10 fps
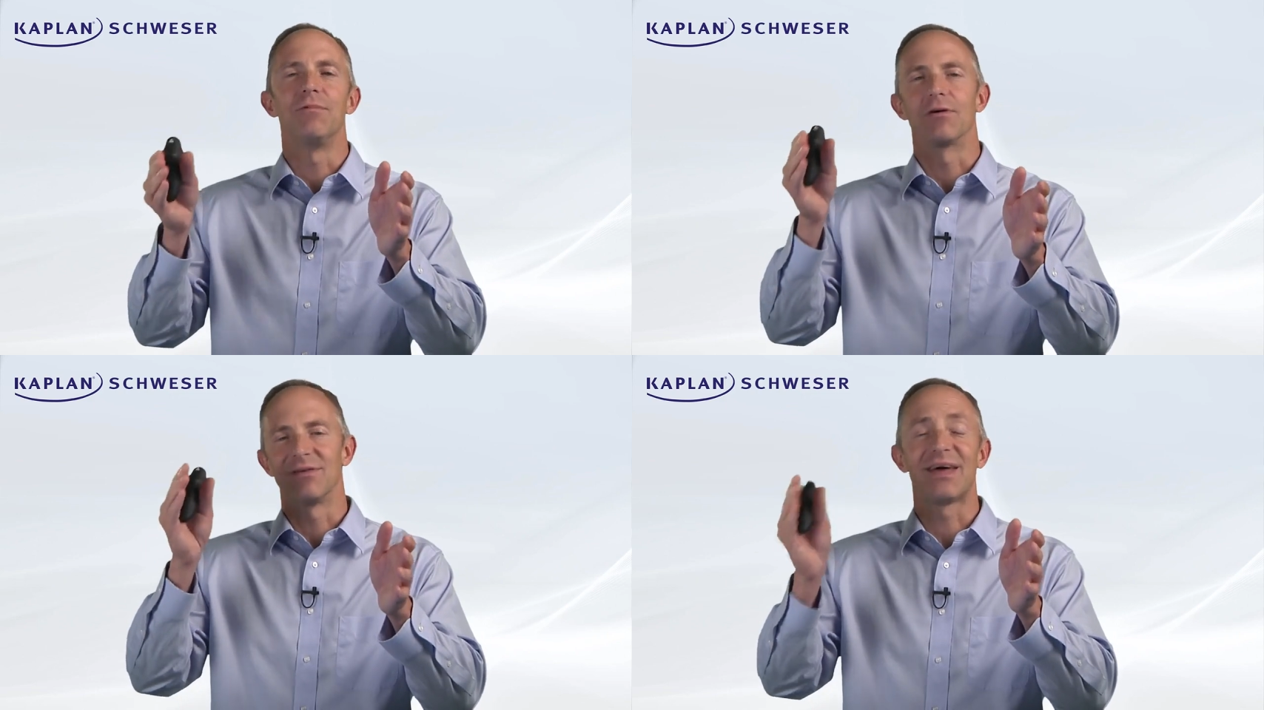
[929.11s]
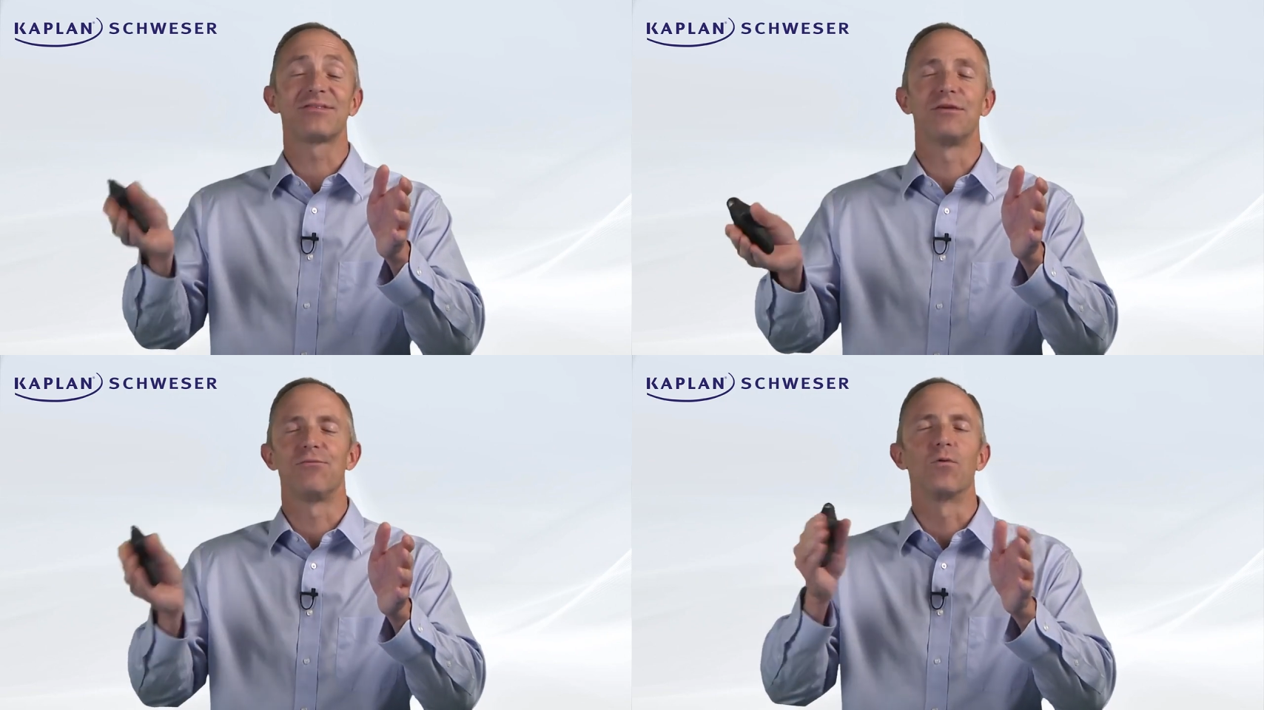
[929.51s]
or
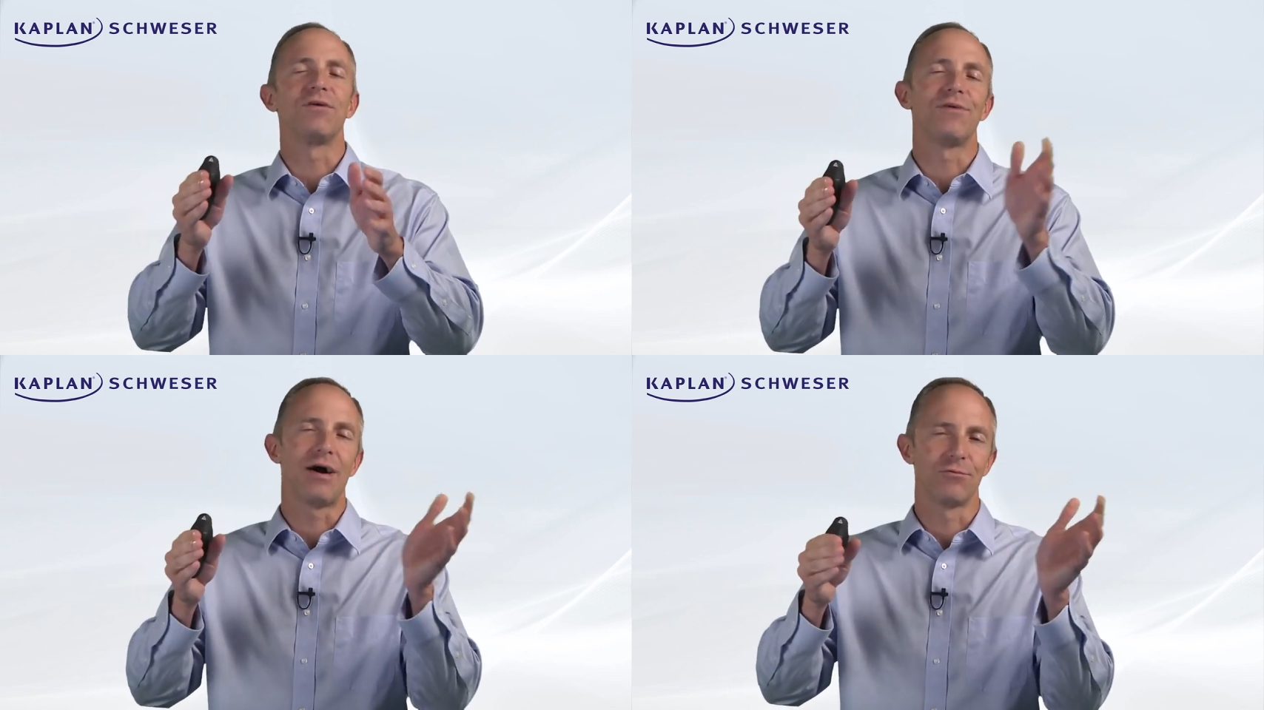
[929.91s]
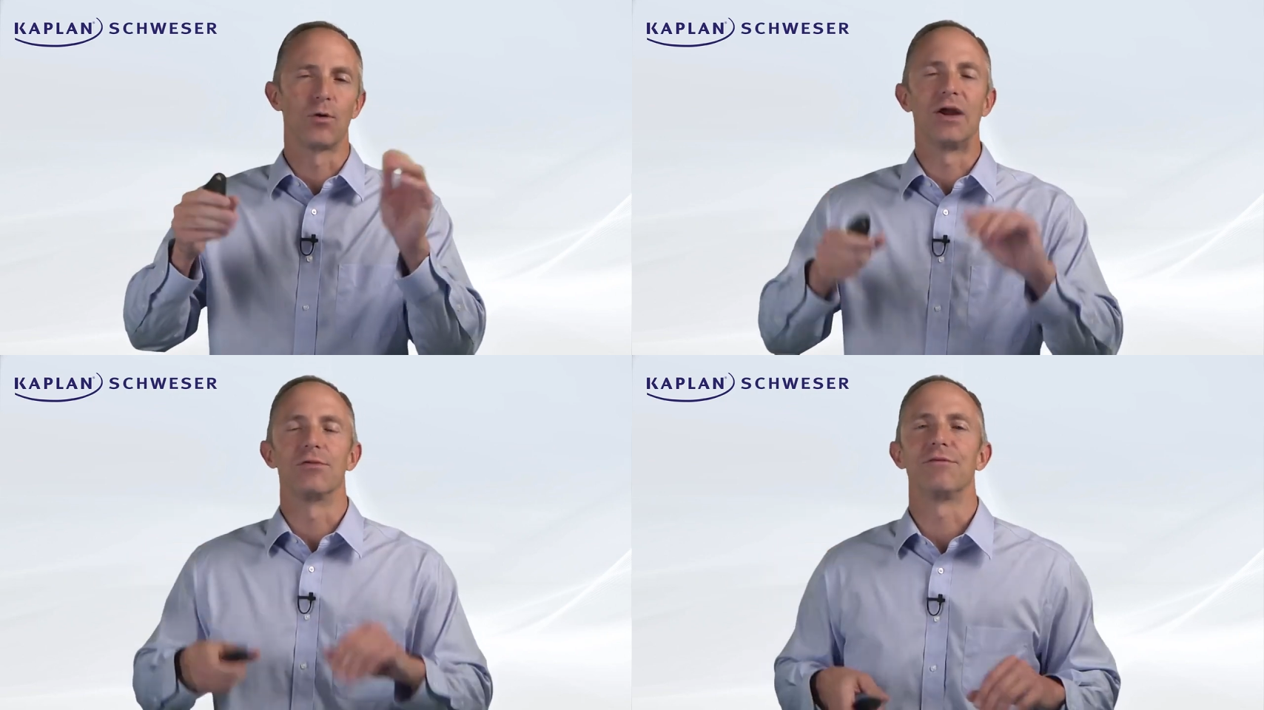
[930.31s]
less than 45,
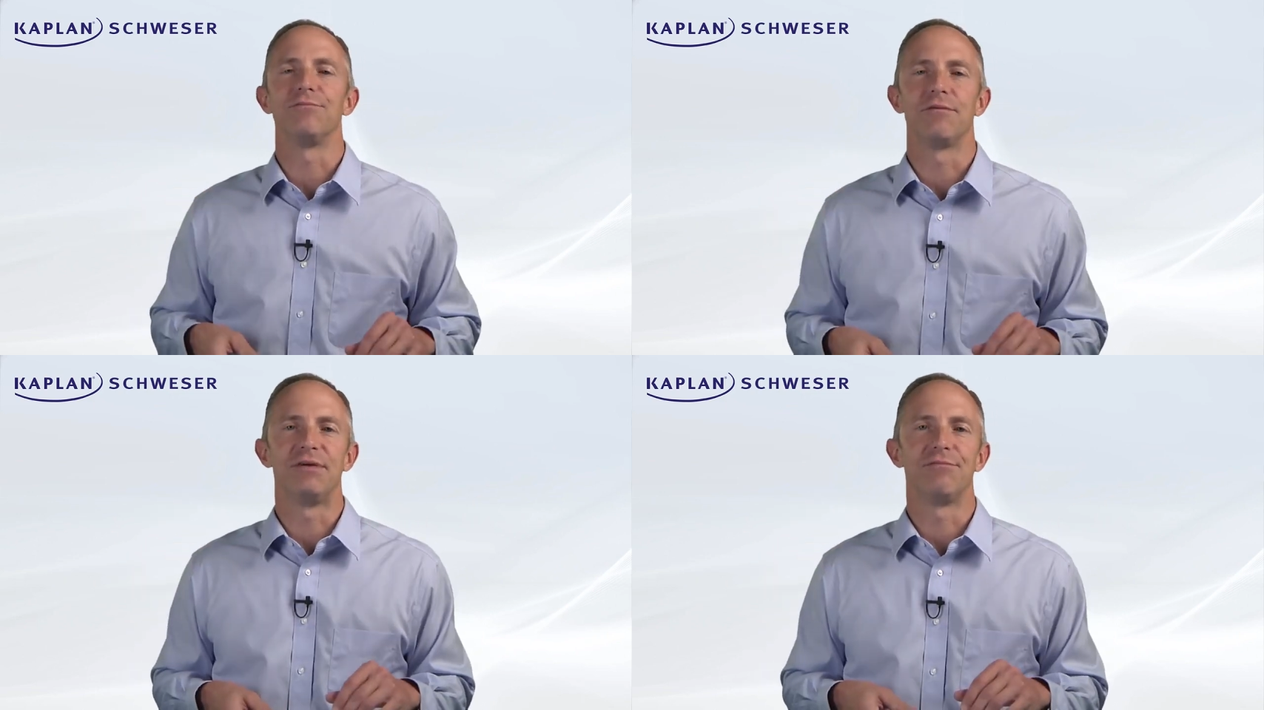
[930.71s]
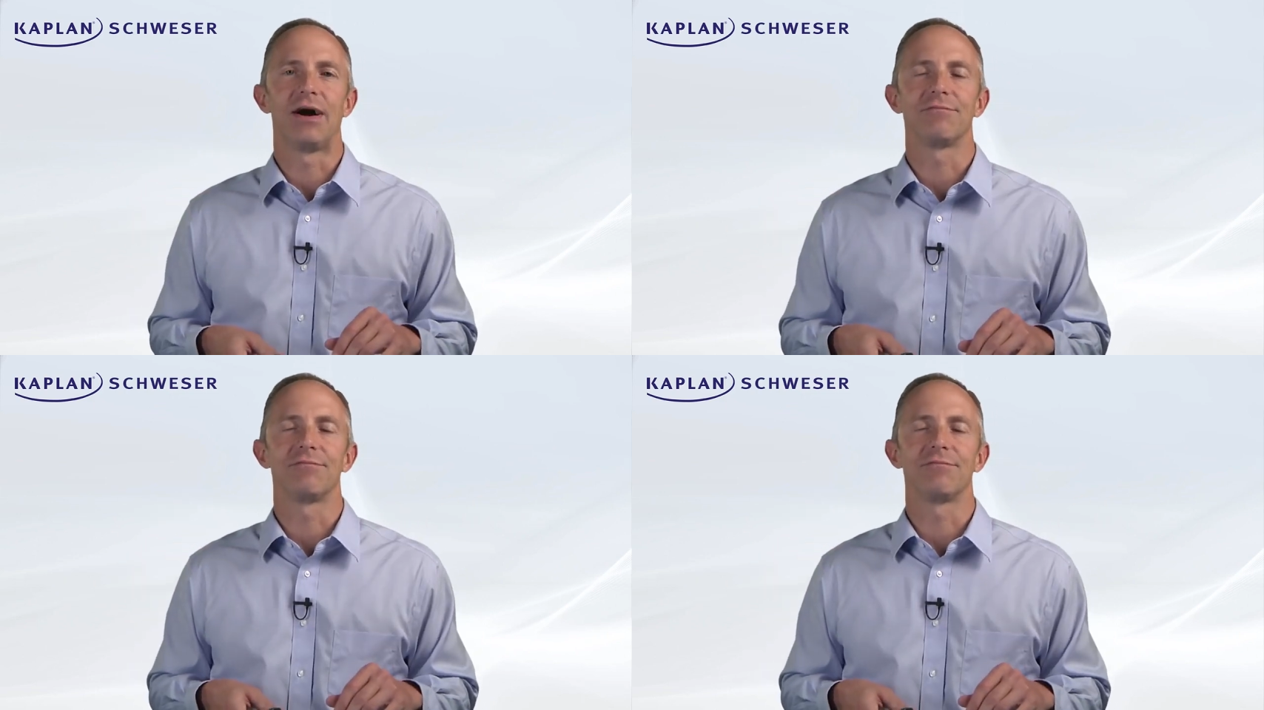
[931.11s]
greater than 55.